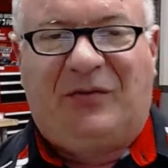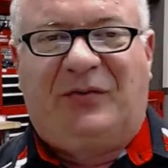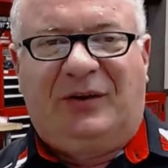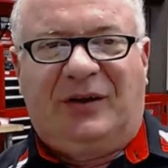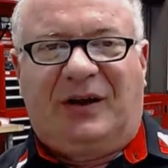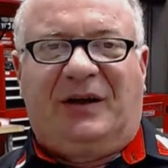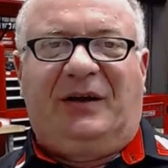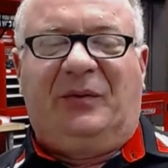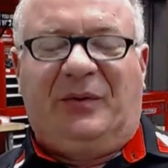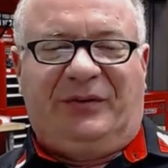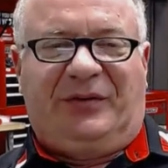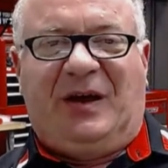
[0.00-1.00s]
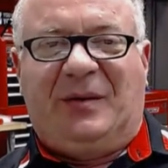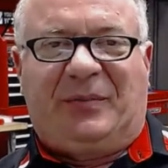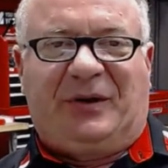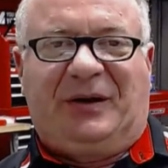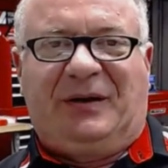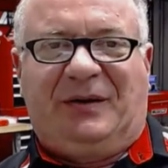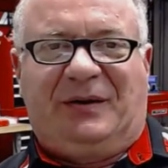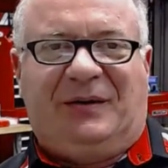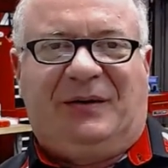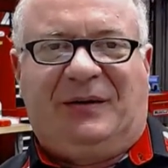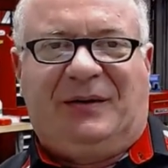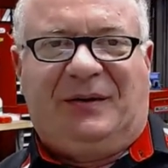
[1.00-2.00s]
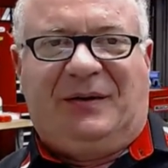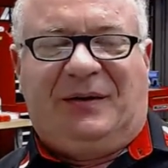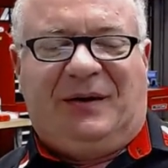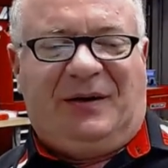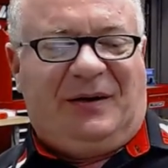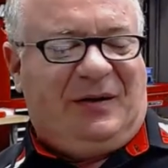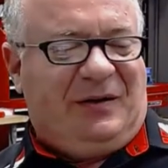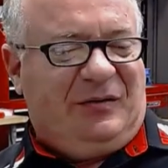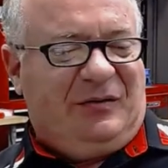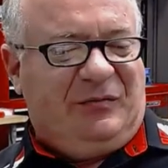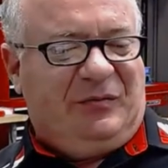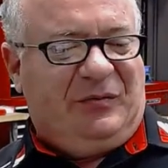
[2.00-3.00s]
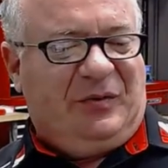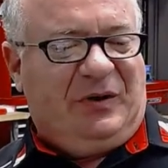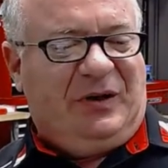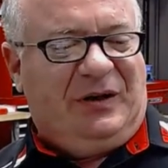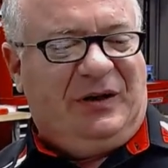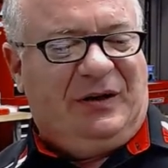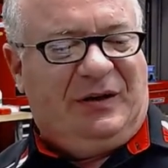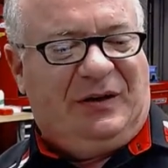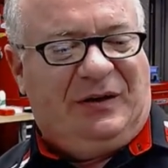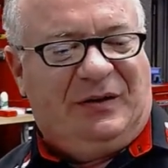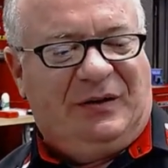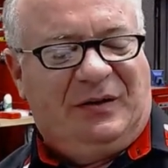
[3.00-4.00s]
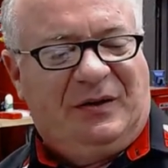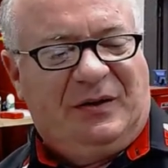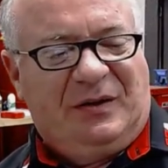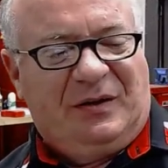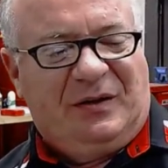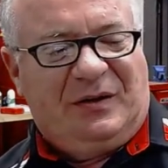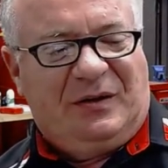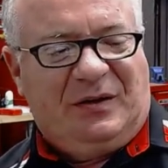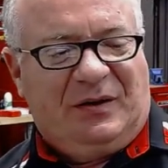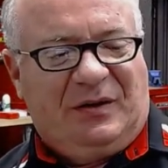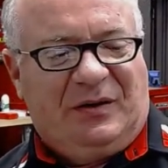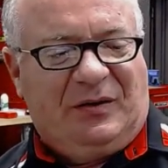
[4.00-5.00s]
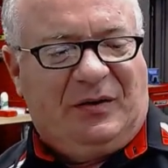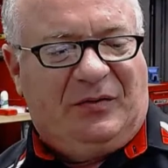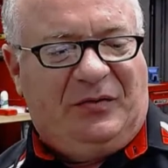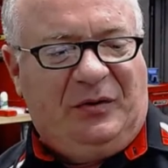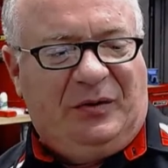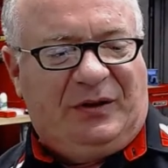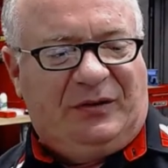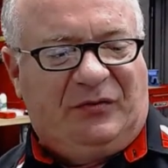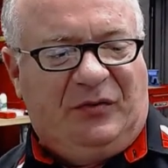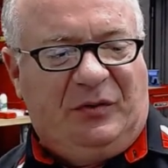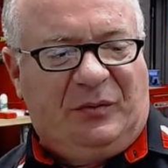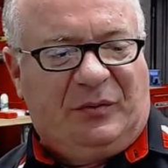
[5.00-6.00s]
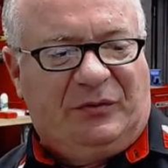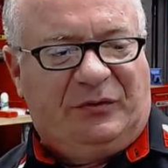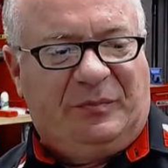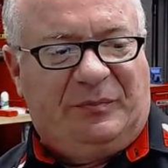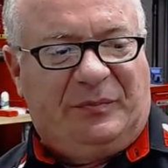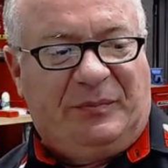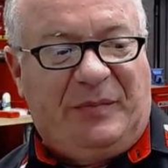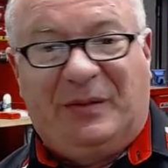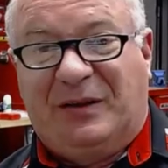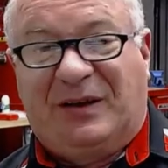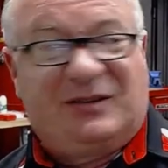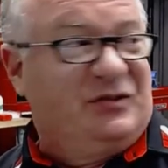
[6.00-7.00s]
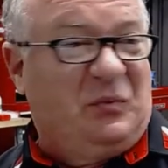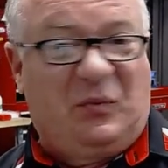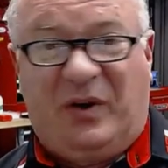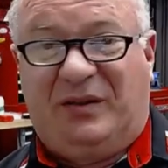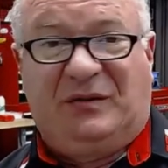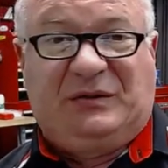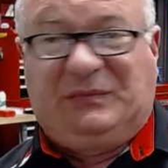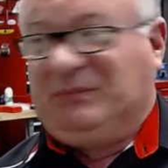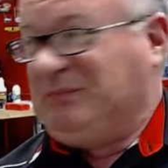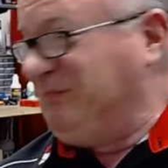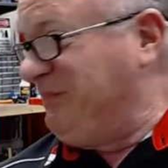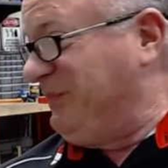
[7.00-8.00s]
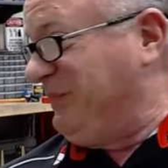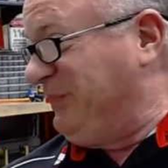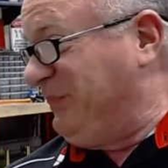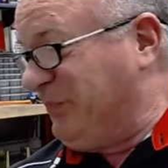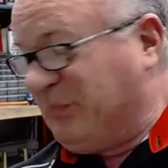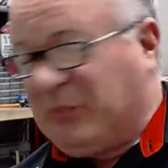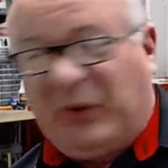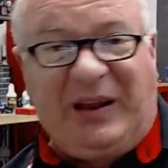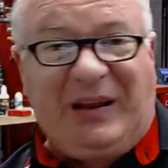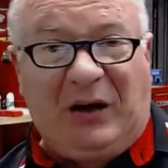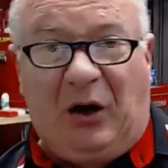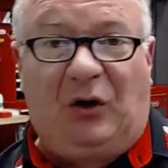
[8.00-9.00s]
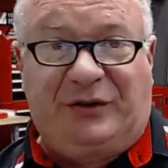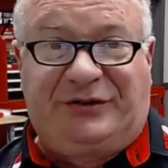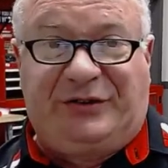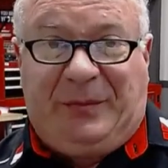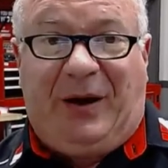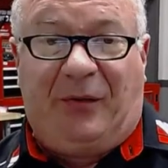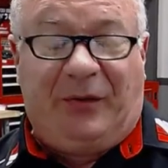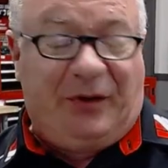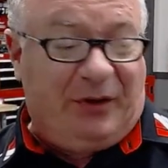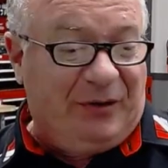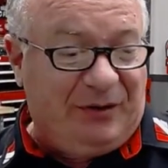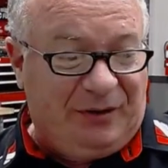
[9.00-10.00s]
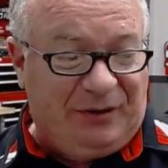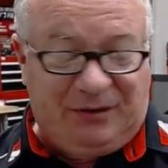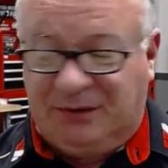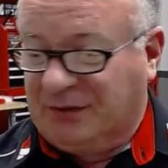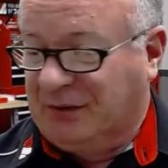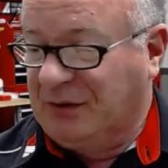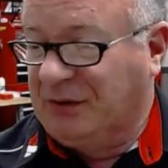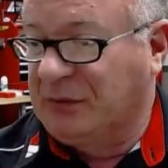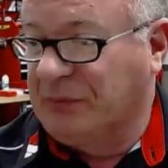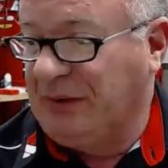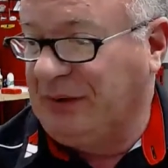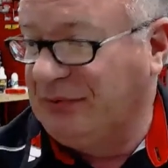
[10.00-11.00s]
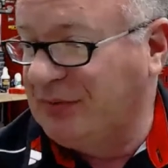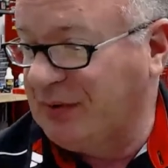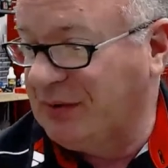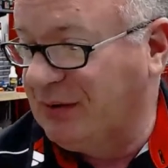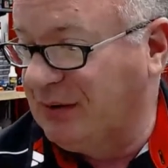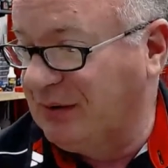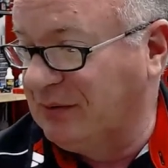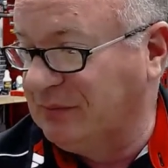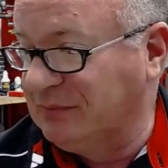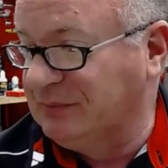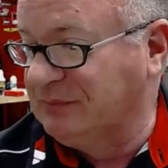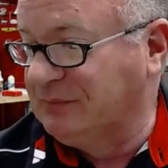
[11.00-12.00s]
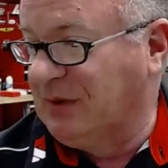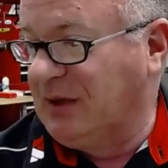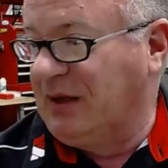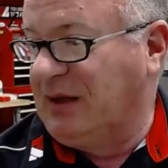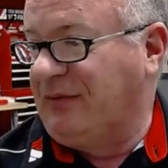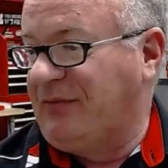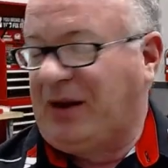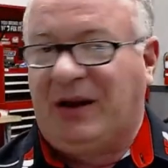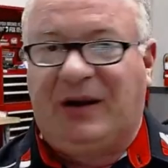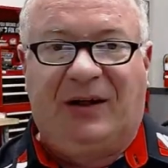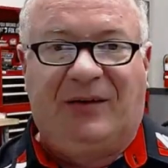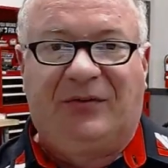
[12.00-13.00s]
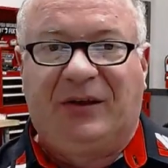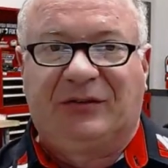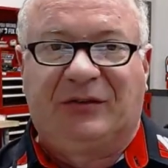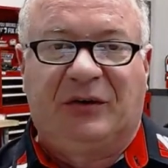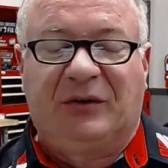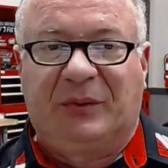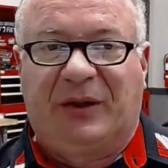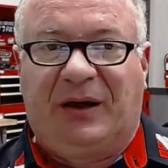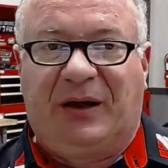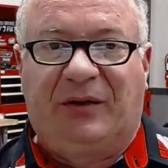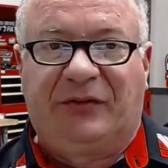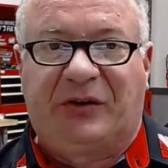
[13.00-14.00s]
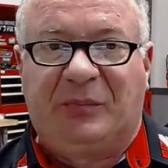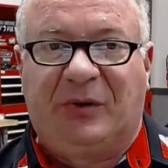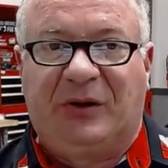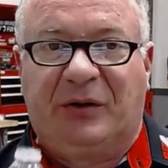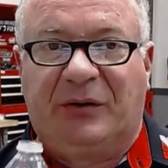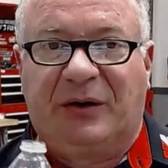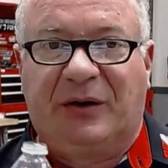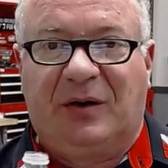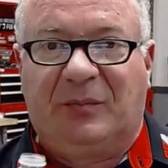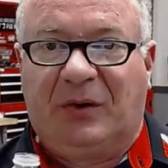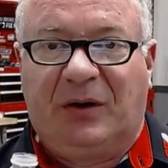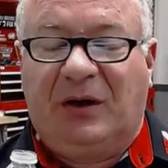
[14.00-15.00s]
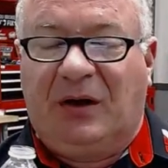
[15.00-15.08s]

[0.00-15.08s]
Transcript: a feeling I know what's happening. Um, we're getting a uh, a few less viewers, mainly because the weather's freaking awesome out there. And good grief. Um, if I didn't have things to do at the house, I'd be loading up